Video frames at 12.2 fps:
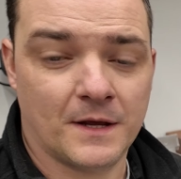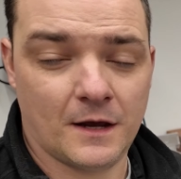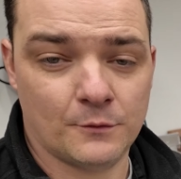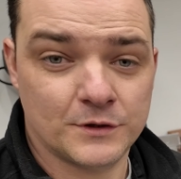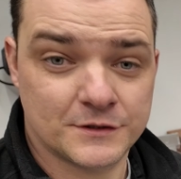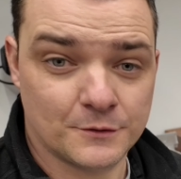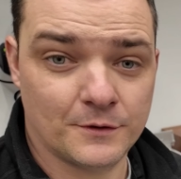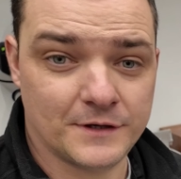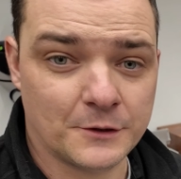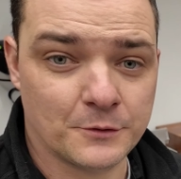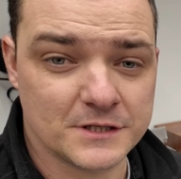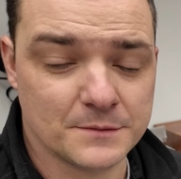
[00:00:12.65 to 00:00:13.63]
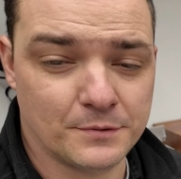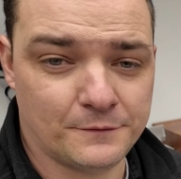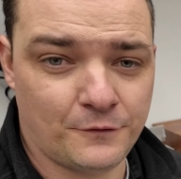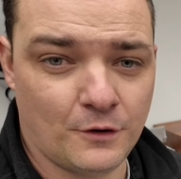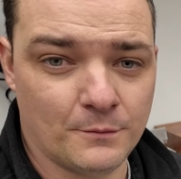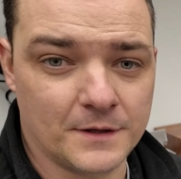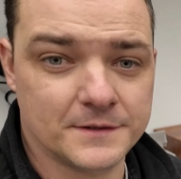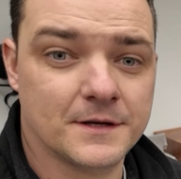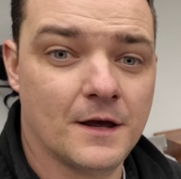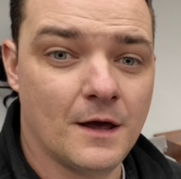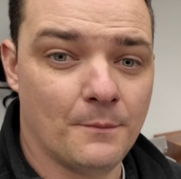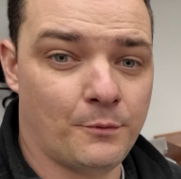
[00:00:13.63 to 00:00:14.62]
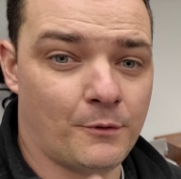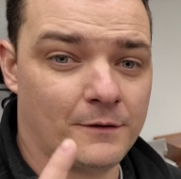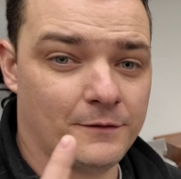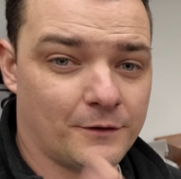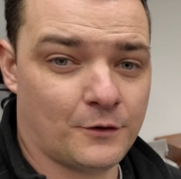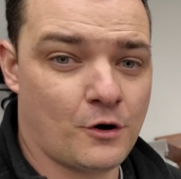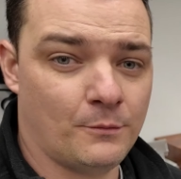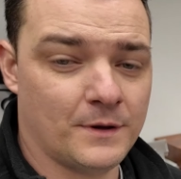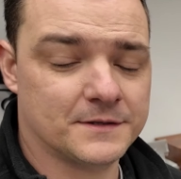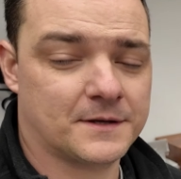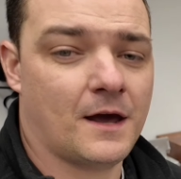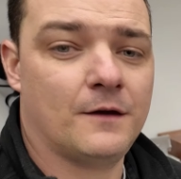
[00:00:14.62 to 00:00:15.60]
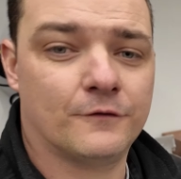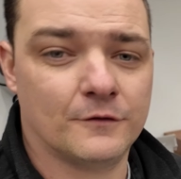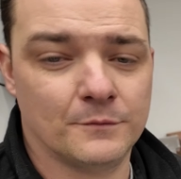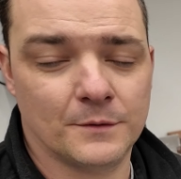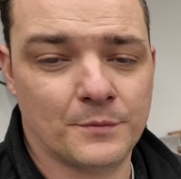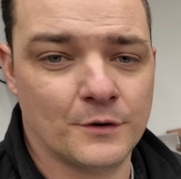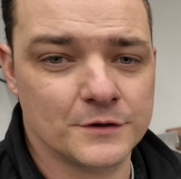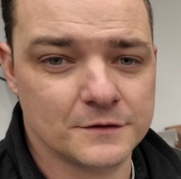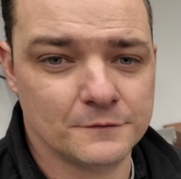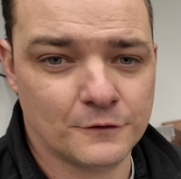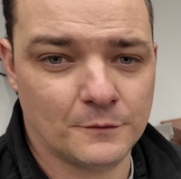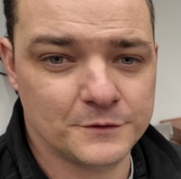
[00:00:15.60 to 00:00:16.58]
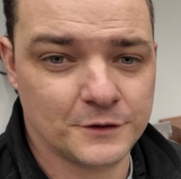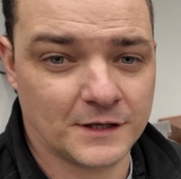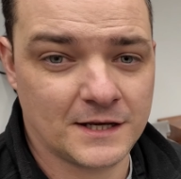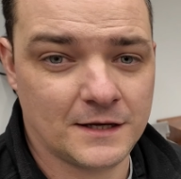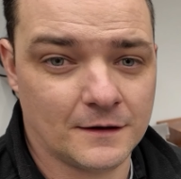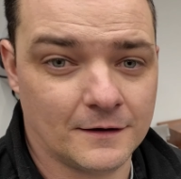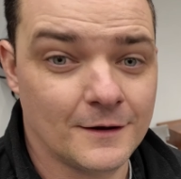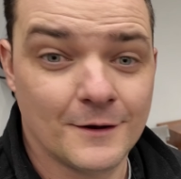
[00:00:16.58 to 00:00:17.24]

And we saw an increase in performance. But one of the comments came from a person from Turkey.